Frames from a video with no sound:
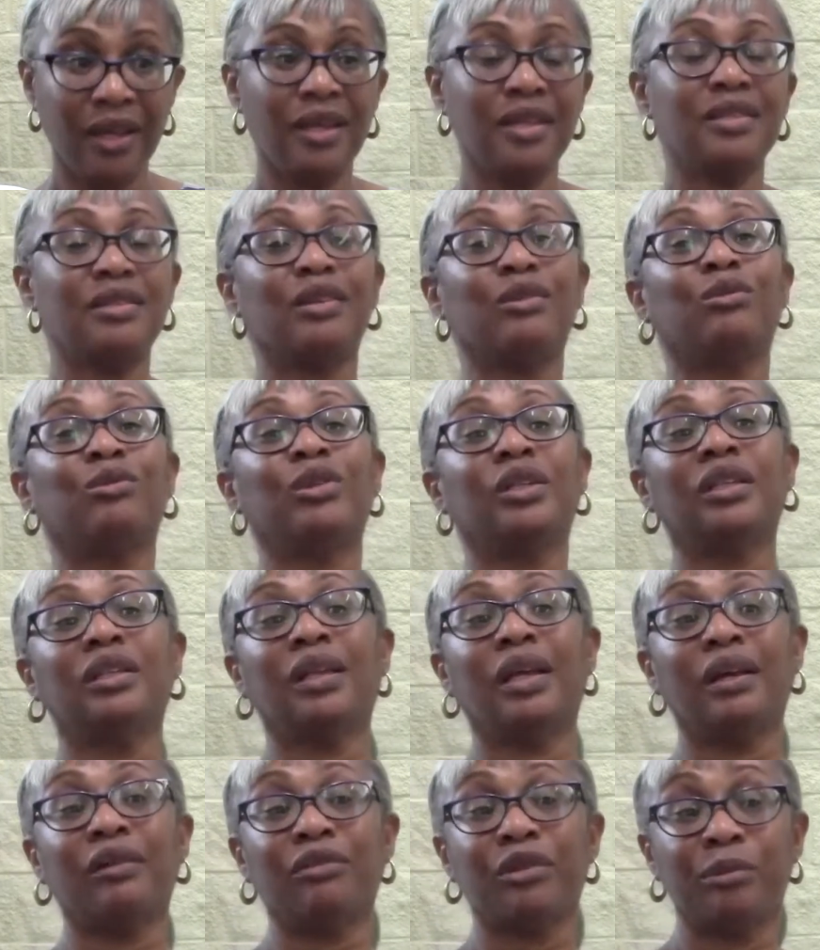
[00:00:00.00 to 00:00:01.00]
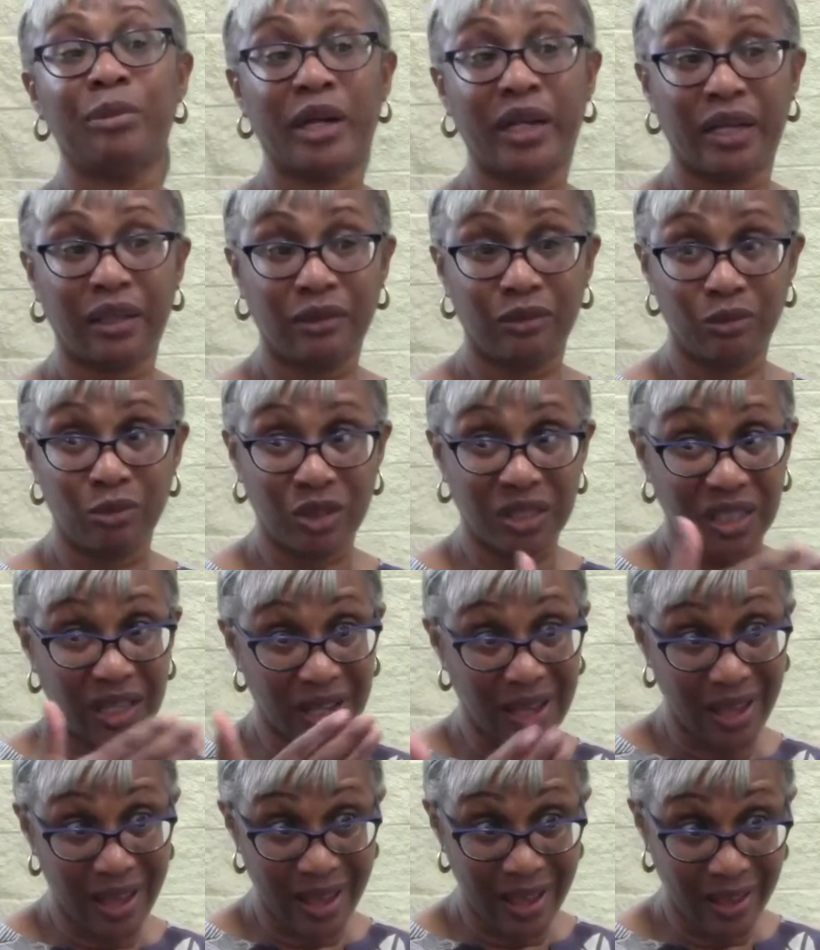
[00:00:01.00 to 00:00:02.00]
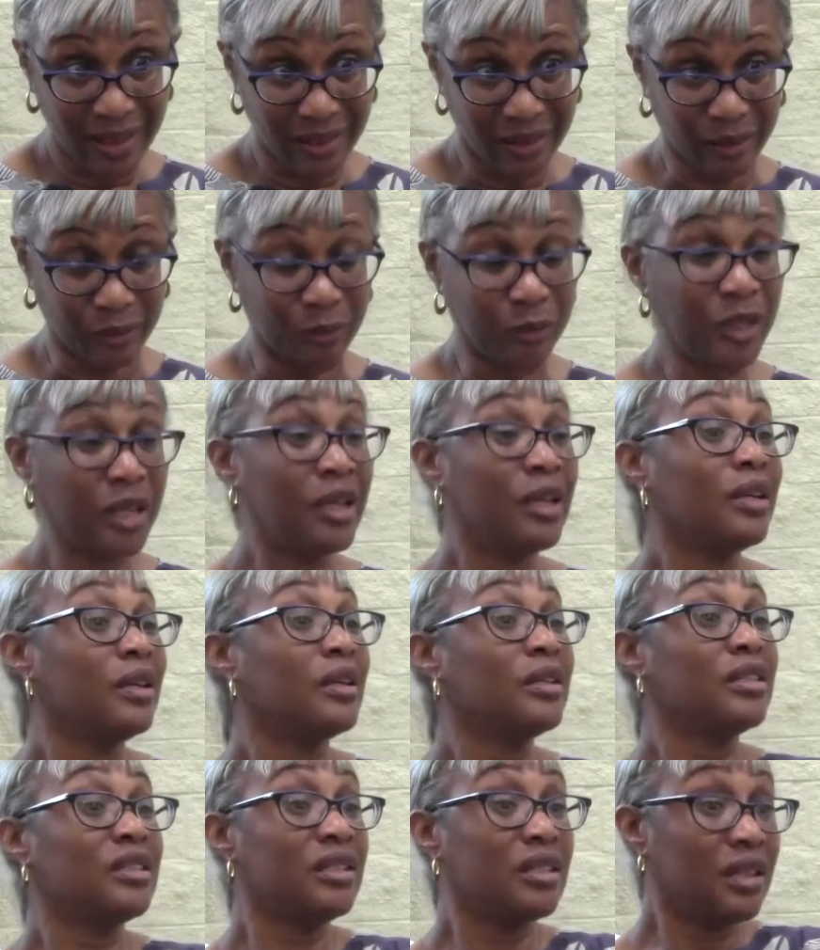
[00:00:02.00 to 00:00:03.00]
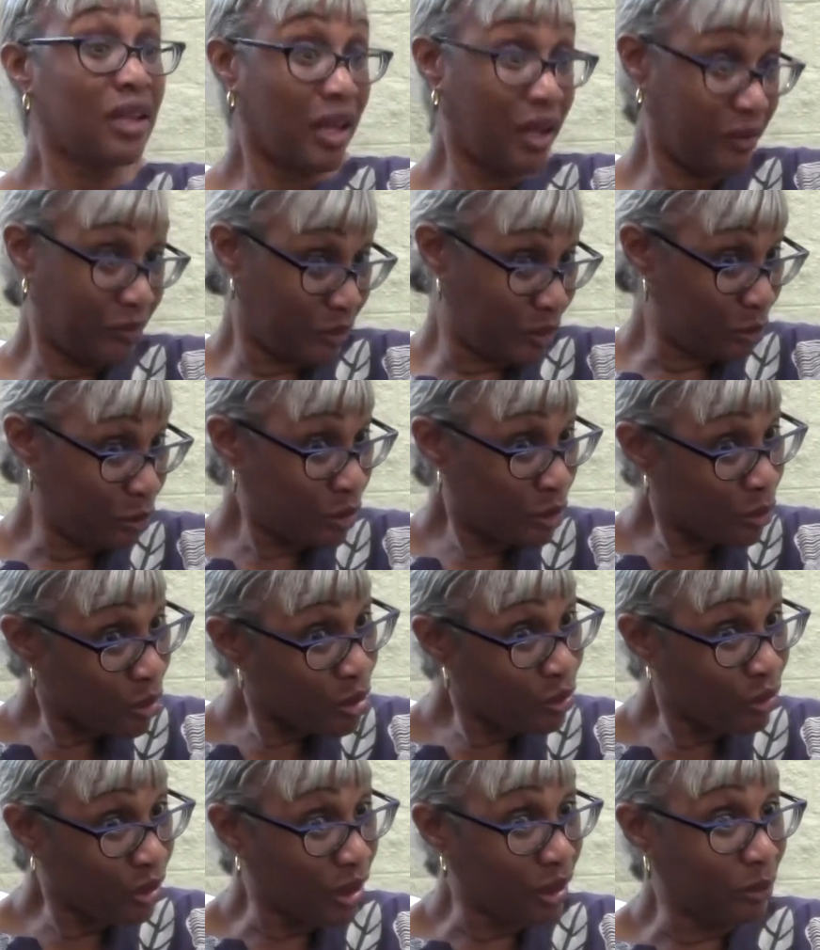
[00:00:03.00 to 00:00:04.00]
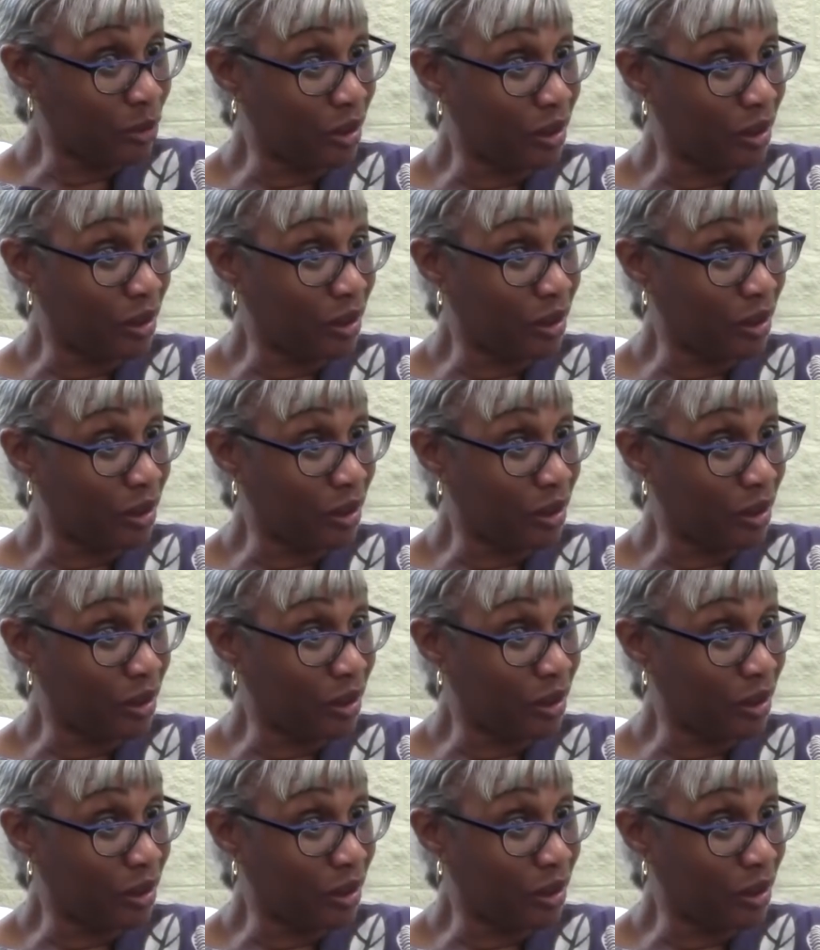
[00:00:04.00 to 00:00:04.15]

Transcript: So when they had them, she gave them the birthday